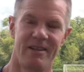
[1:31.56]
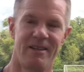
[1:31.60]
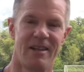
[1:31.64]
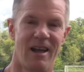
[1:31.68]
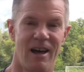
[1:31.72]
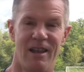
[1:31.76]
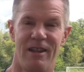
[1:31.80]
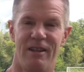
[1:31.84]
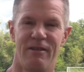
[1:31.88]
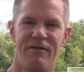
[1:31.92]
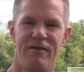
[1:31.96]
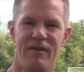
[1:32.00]

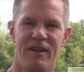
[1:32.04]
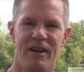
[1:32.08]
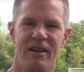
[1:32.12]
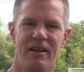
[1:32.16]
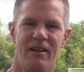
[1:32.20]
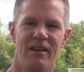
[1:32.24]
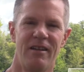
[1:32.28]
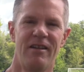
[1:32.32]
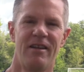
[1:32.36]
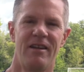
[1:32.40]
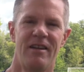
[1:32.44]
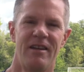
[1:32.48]
on the
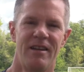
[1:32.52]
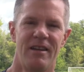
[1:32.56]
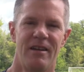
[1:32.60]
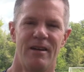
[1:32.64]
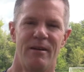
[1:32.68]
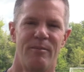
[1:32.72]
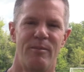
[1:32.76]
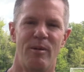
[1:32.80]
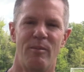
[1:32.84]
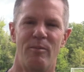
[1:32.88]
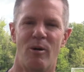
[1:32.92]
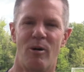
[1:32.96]
field,
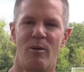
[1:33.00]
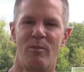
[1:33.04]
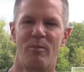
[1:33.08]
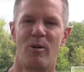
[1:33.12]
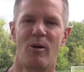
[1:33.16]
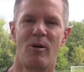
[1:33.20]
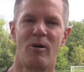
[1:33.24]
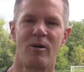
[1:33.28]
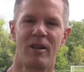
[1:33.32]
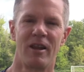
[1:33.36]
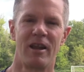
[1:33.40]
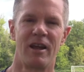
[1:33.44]
but more
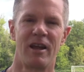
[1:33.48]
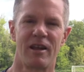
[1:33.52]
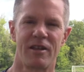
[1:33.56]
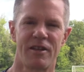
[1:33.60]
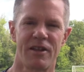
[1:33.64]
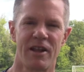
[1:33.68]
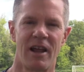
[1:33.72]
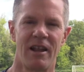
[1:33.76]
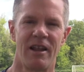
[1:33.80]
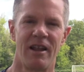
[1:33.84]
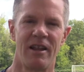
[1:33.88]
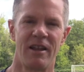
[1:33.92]
importantly,
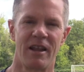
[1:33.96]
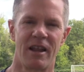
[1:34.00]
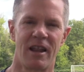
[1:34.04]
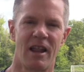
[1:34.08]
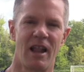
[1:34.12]
excel in the